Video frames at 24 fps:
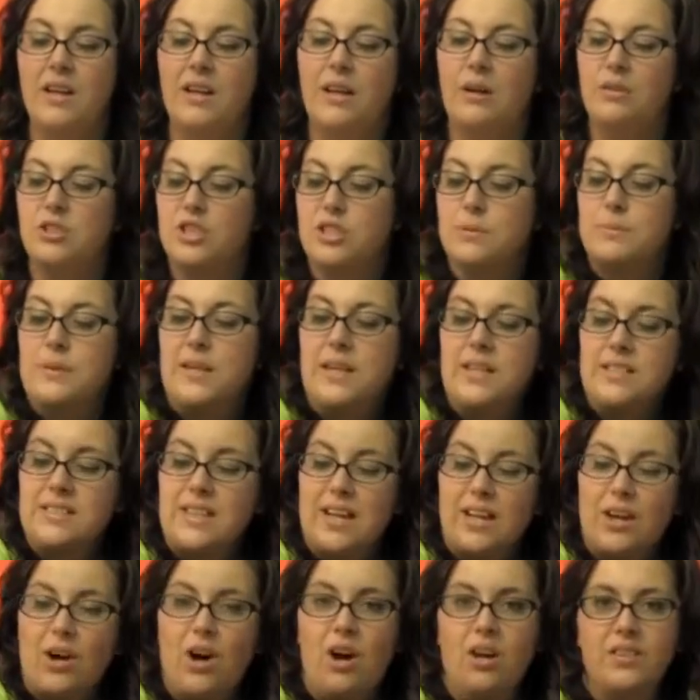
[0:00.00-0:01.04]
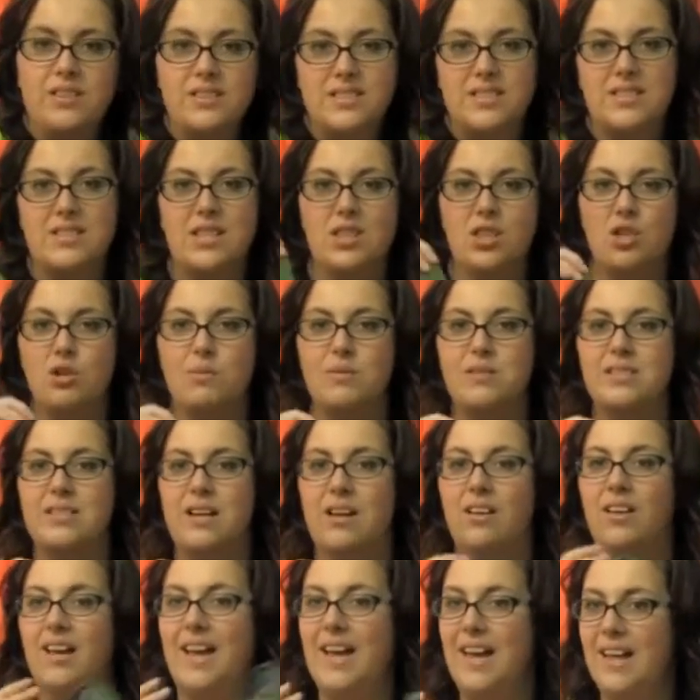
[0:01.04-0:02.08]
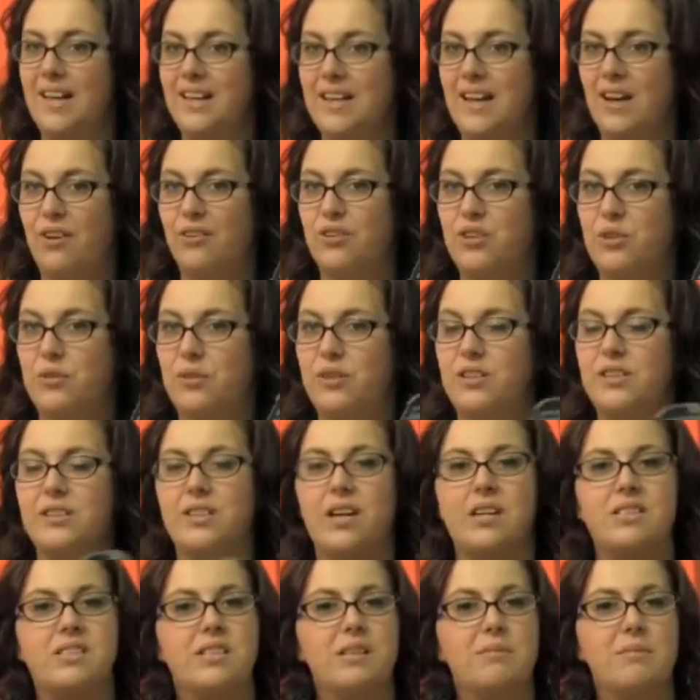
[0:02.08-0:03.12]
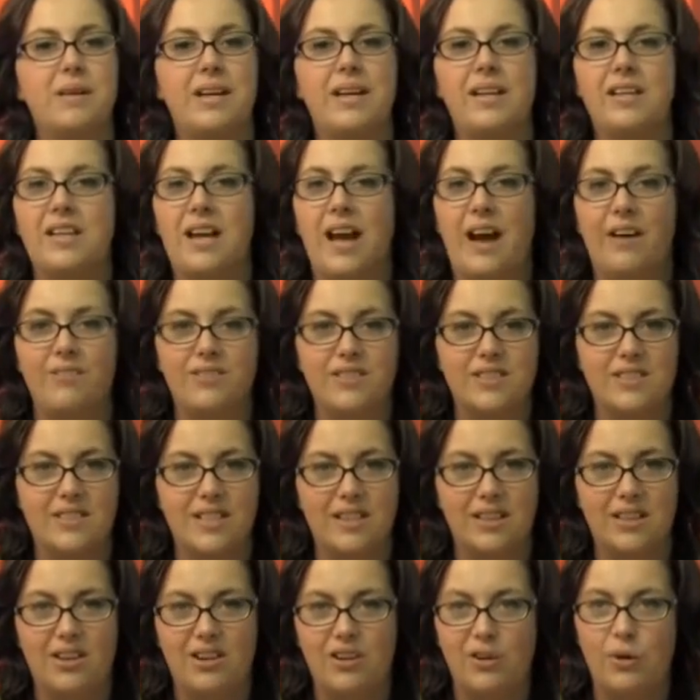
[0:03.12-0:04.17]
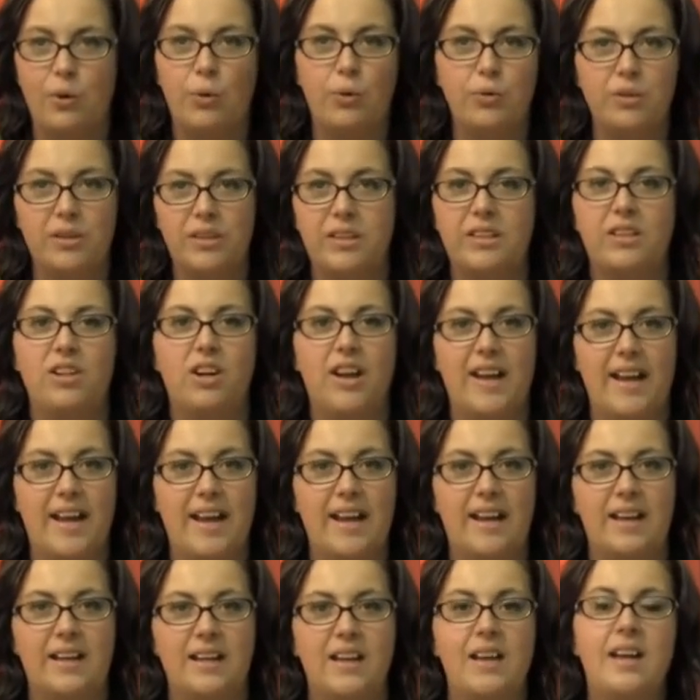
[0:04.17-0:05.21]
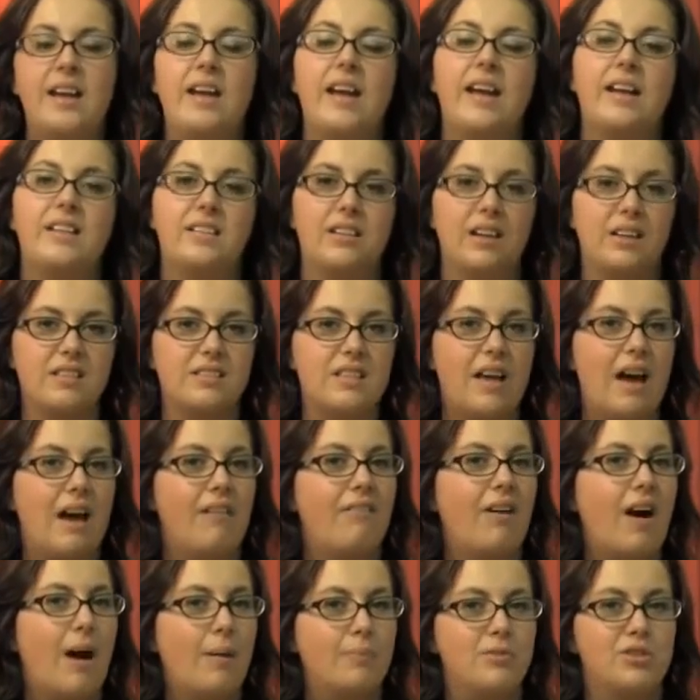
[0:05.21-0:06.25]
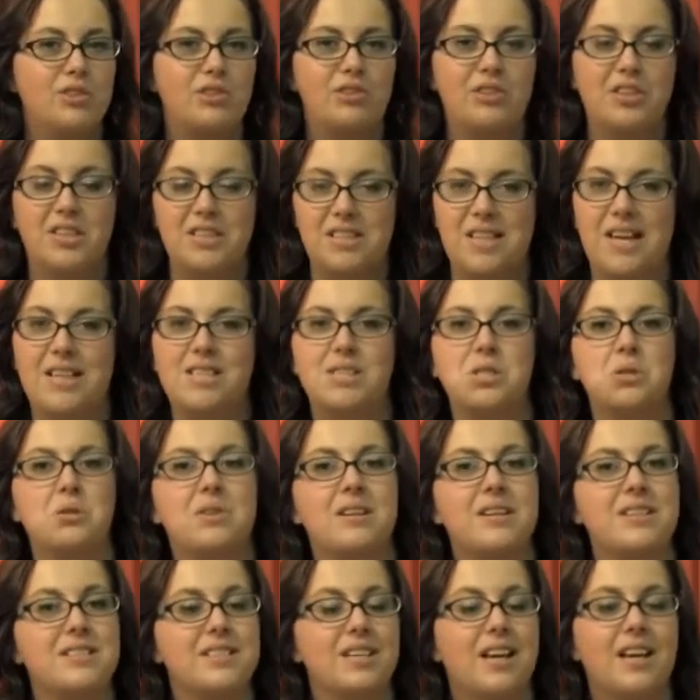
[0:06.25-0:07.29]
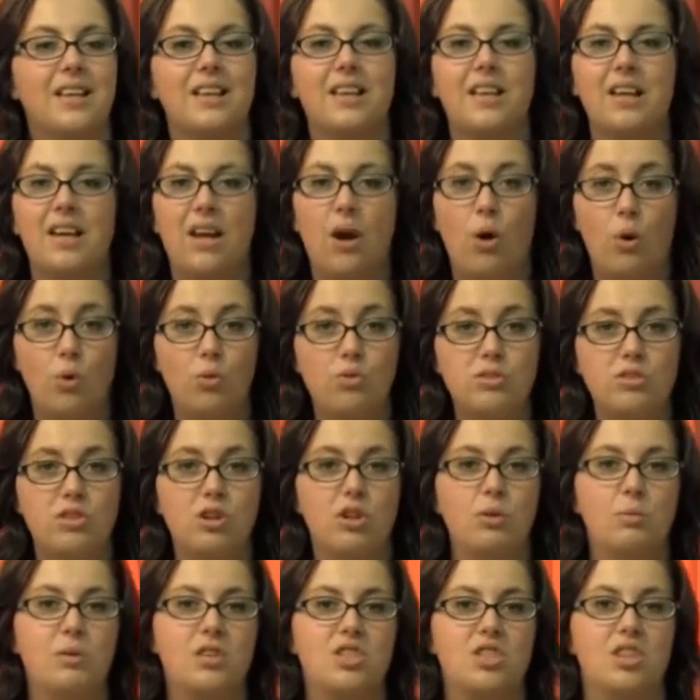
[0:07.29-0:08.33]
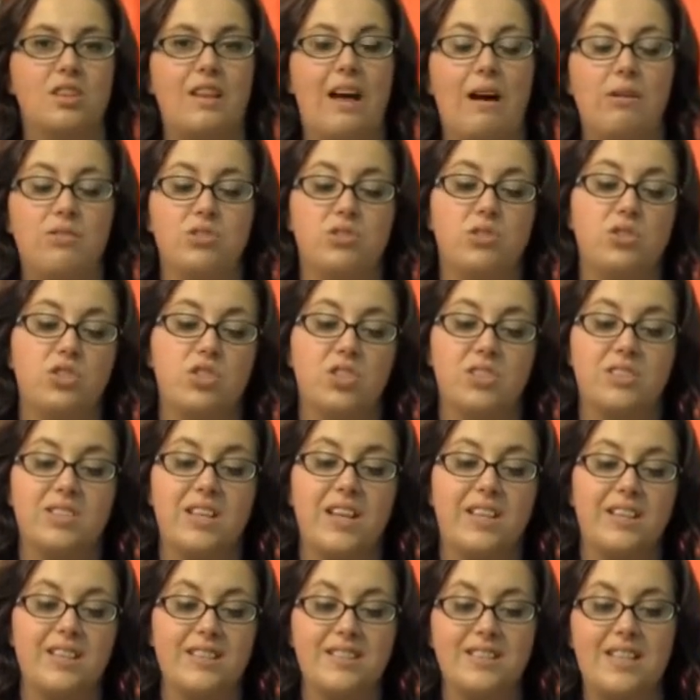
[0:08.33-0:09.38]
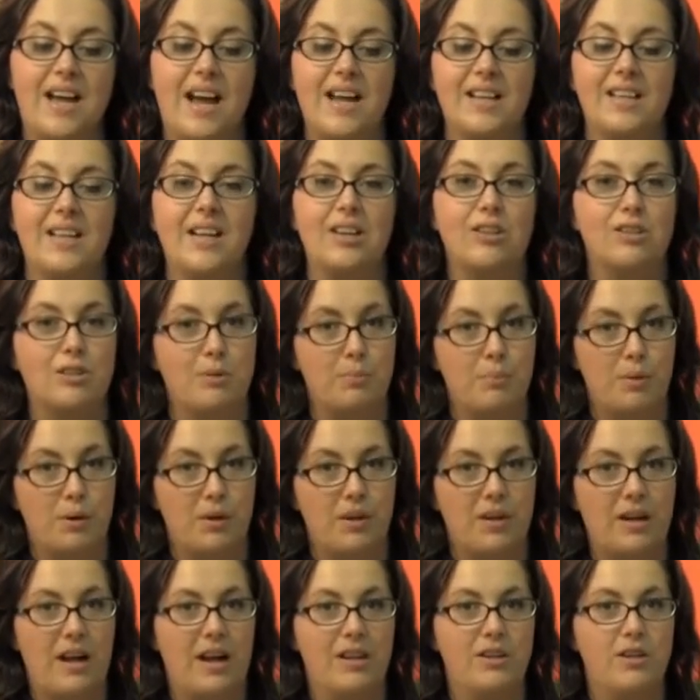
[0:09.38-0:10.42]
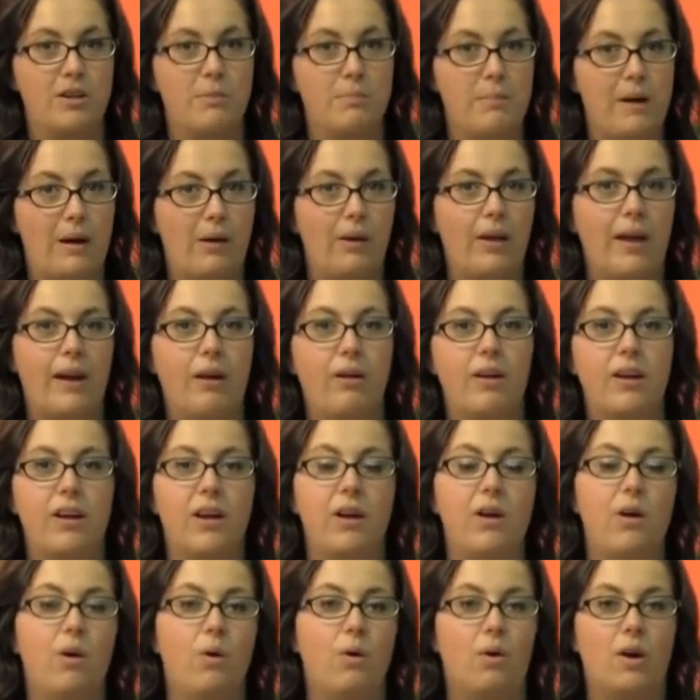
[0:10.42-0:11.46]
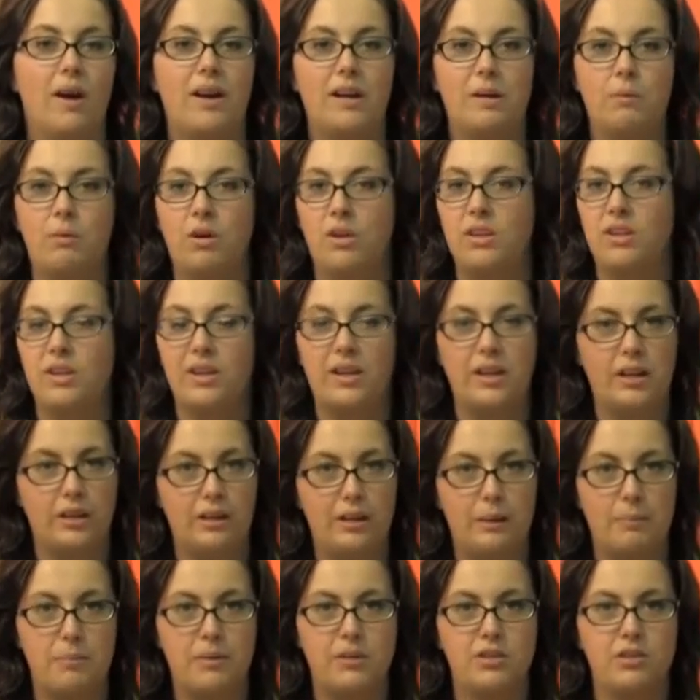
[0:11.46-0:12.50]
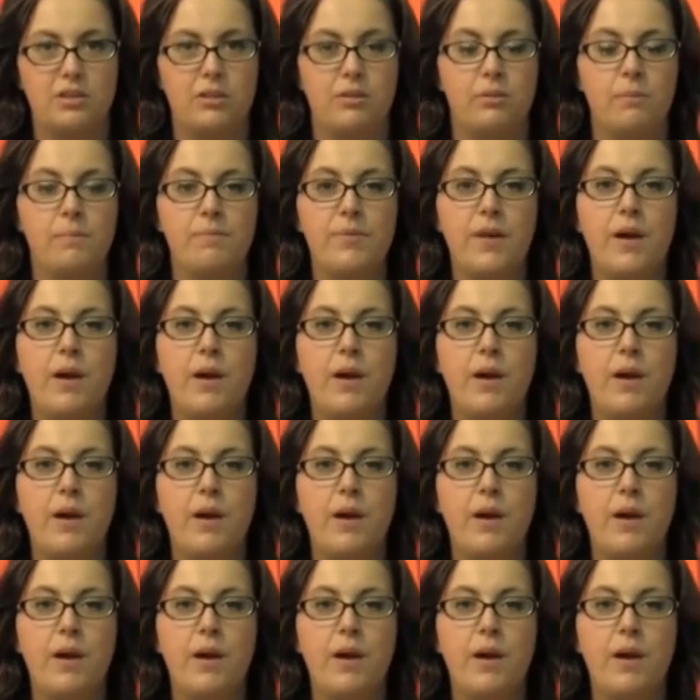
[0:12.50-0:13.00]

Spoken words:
Now just because I call this the Thermacell handheld unit doesn't mean you have to sit there and hold it in your hand. It does have optional accessories like the holster, which allows you, just like the Sidekick, to put it on your belt area or anywhere you can clip it to,